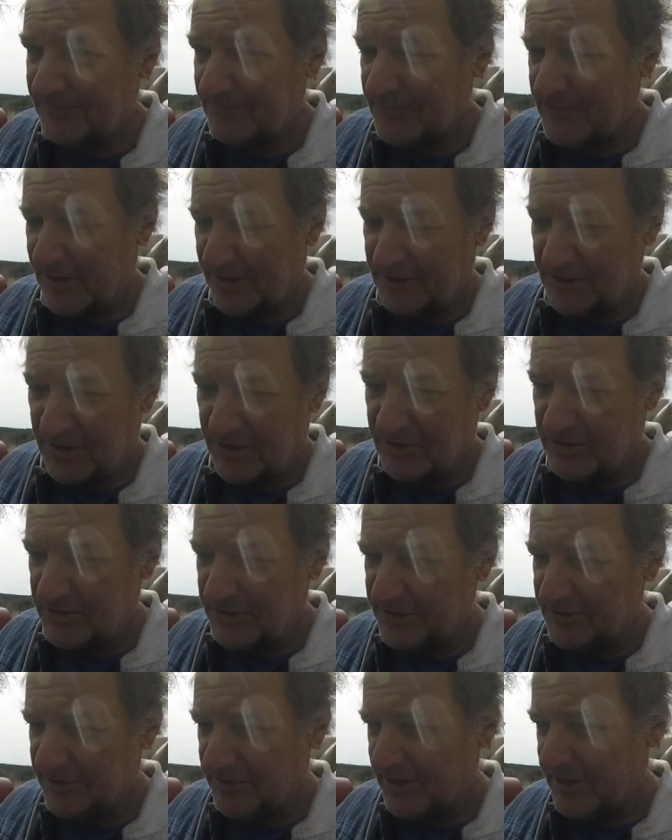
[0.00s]
Take the air
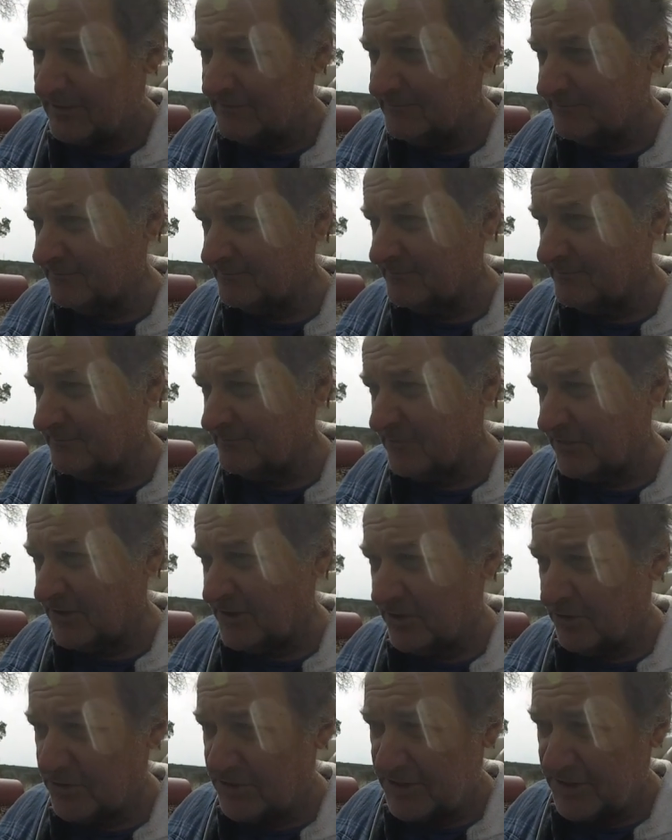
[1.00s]
cleaner off,
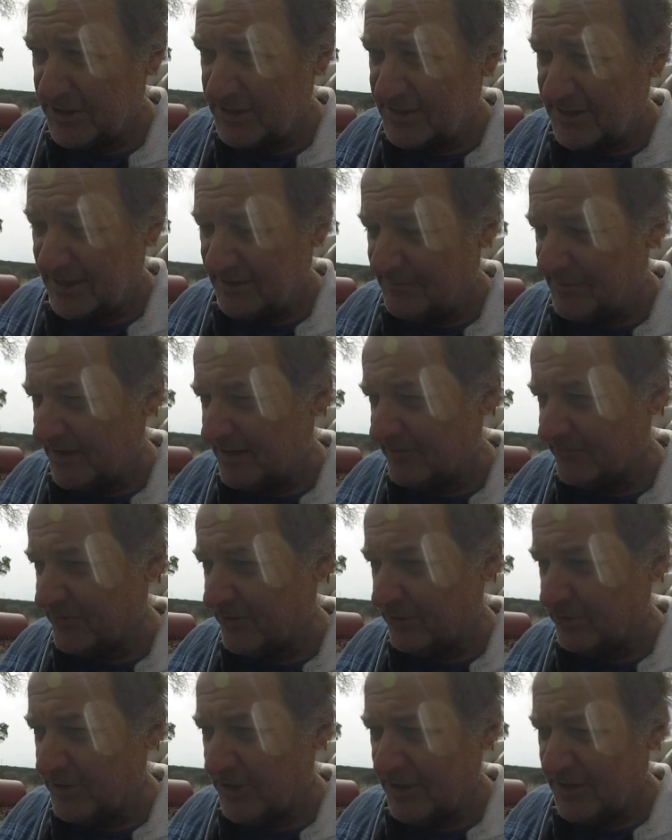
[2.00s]
go to the intake
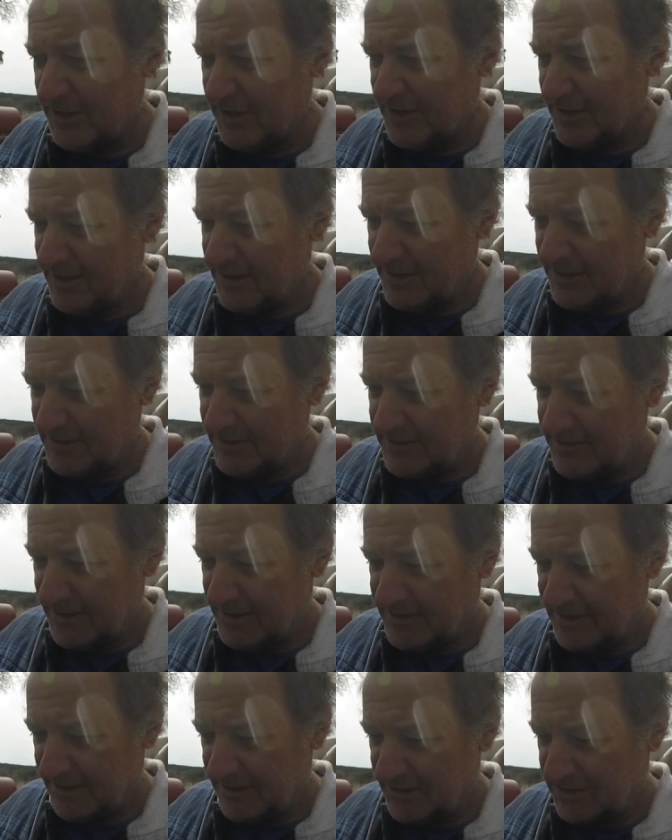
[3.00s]
manifold,
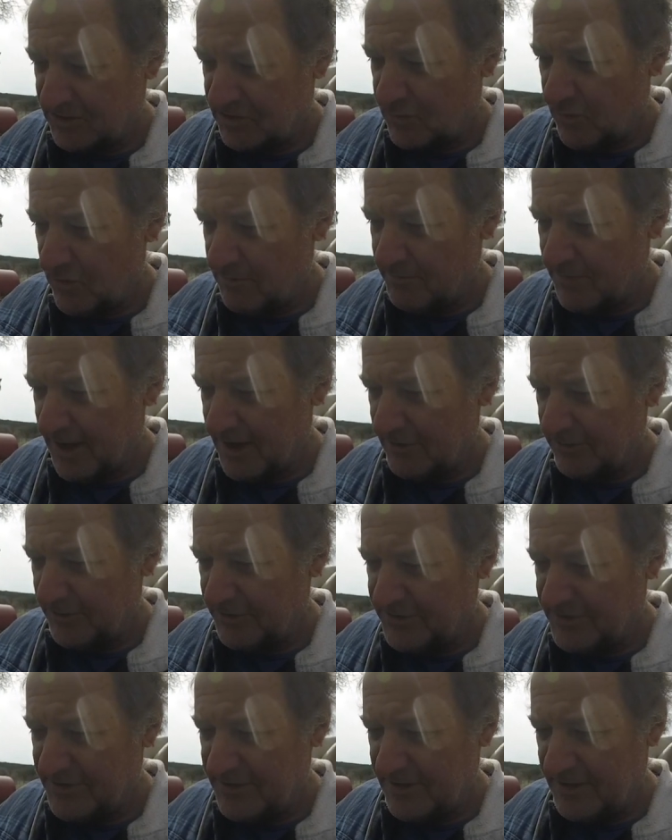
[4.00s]
and take a squirt bottle
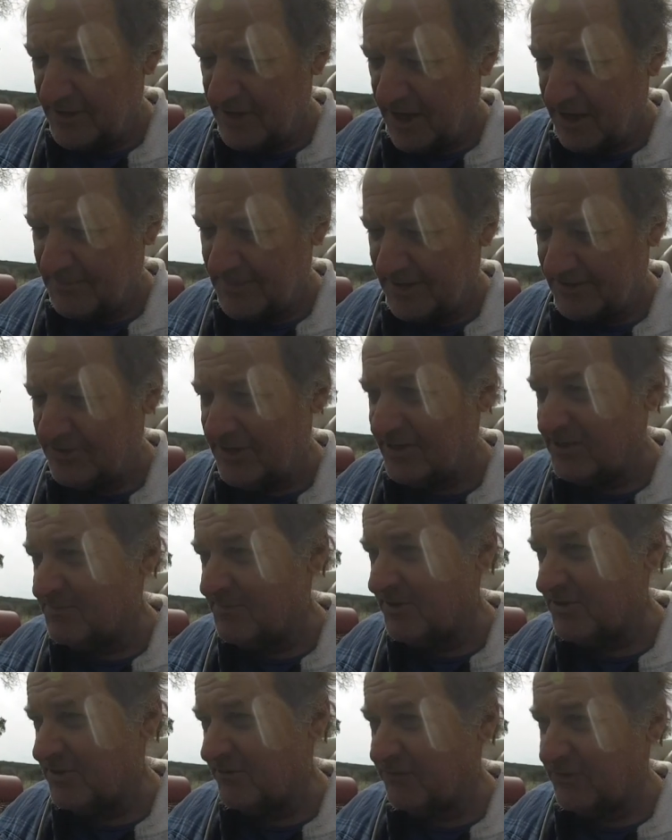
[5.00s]
with automatic
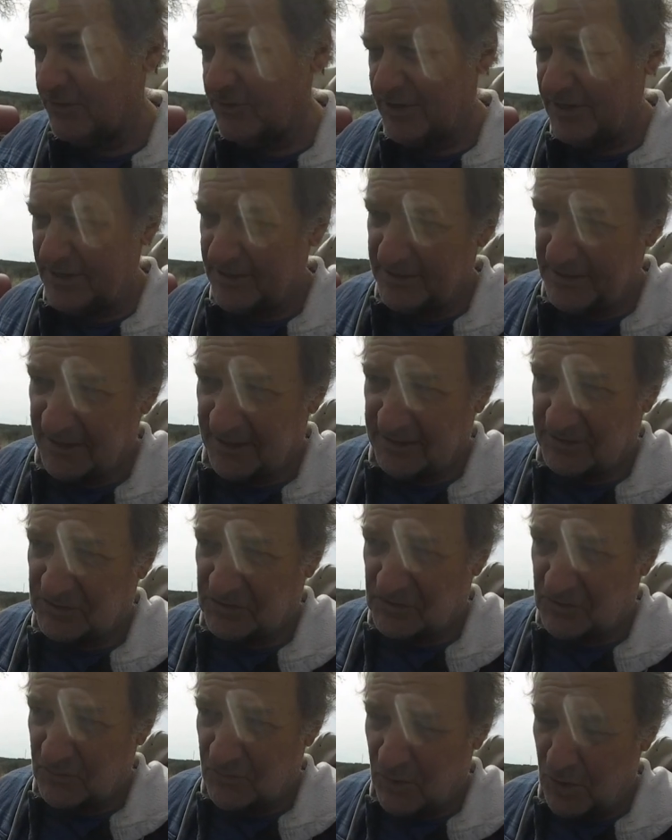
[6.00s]
transmission fluid and
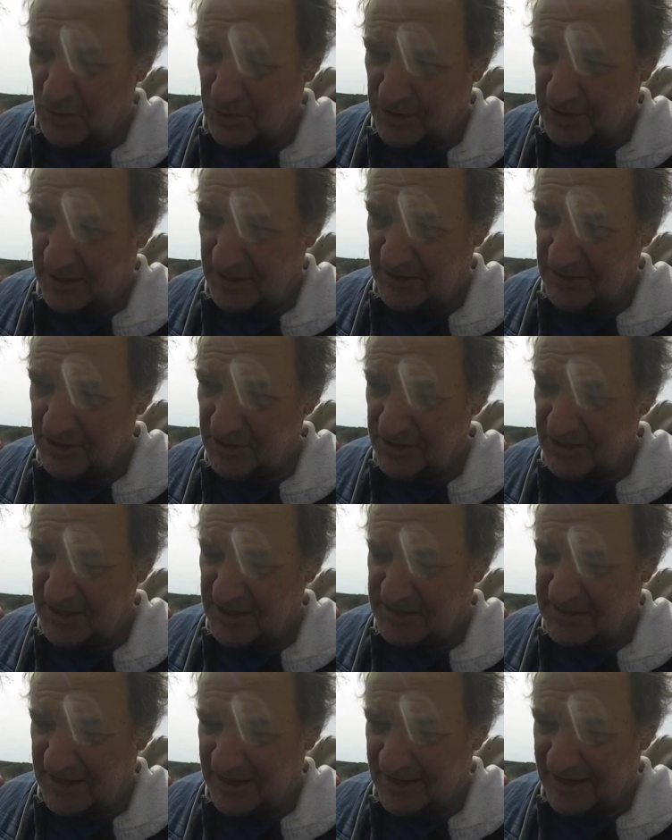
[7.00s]
squirt into the
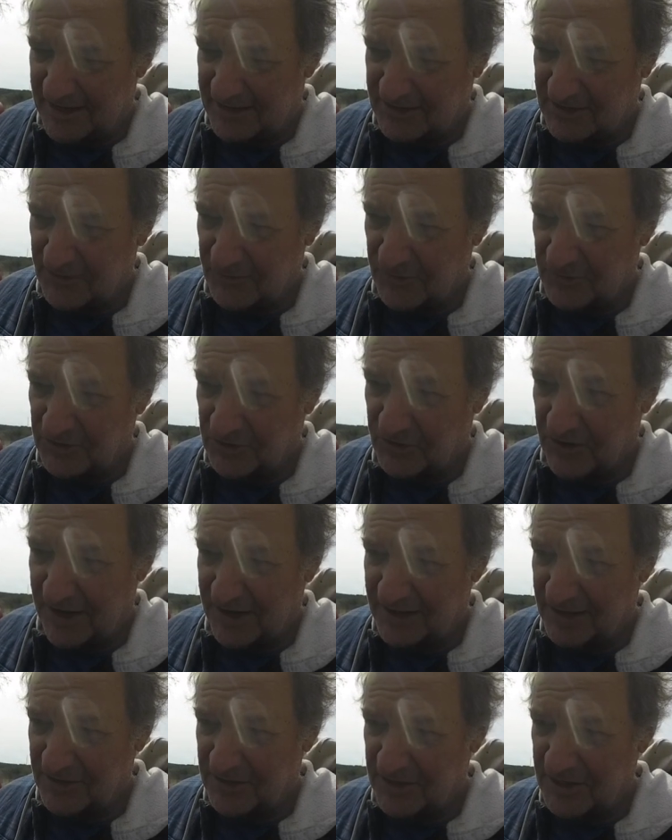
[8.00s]
intake as someone's
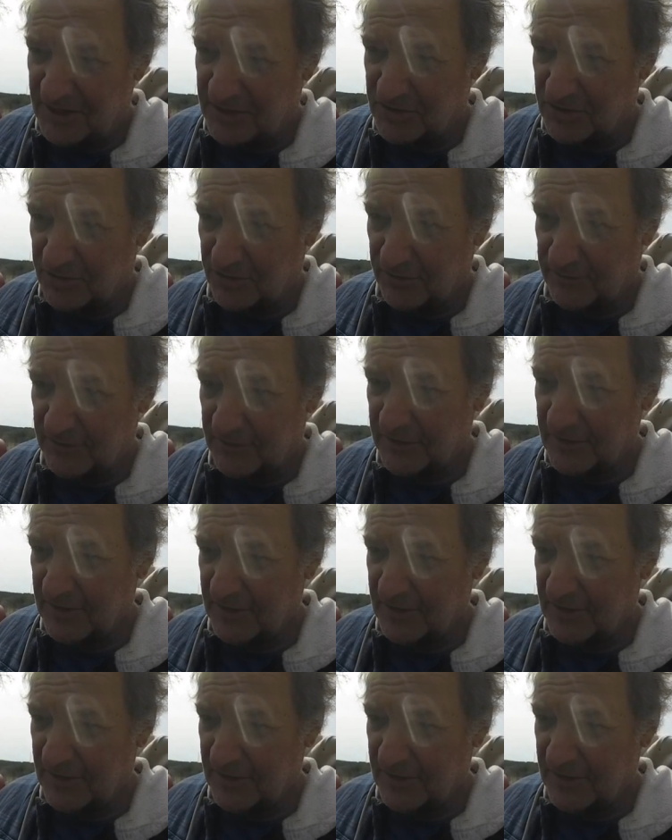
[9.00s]
cranking the engine over.